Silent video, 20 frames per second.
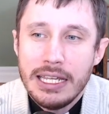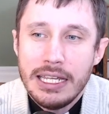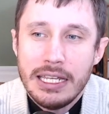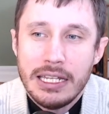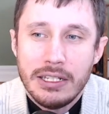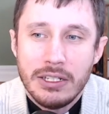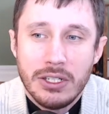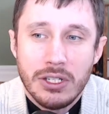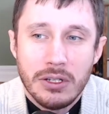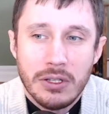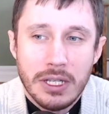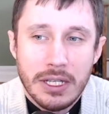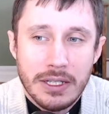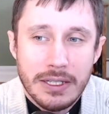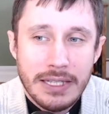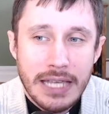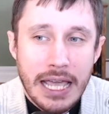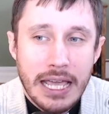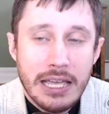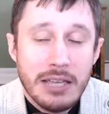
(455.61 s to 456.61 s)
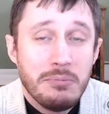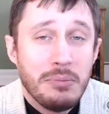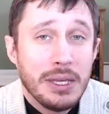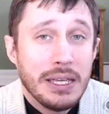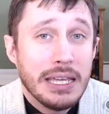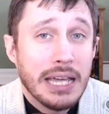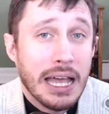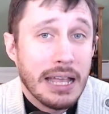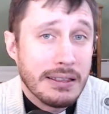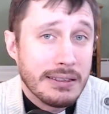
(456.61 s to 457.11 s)
into this A,
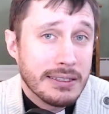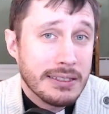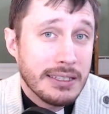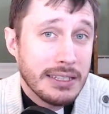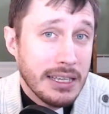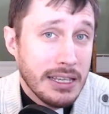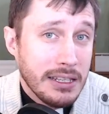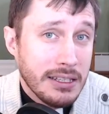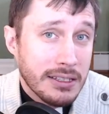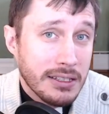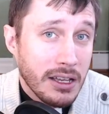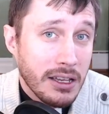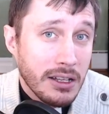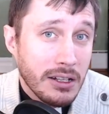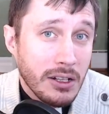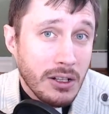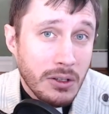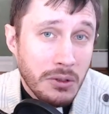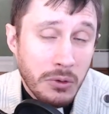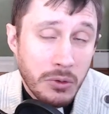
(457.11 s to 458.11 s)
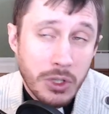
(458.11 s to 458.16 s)
B, and C cycle,